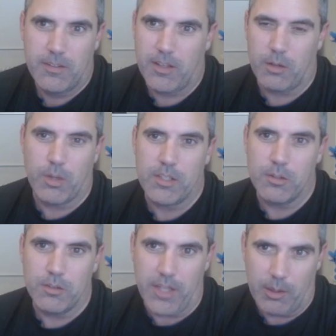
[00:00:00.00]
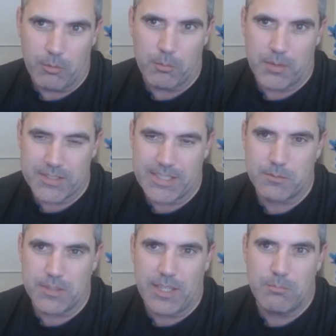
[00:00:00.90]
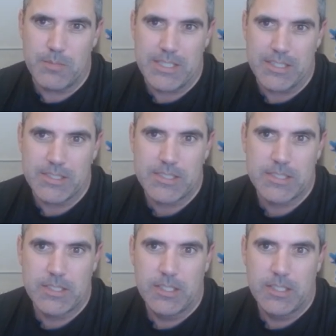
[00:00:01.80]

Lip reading: How do I know that? Well, because that's what that means.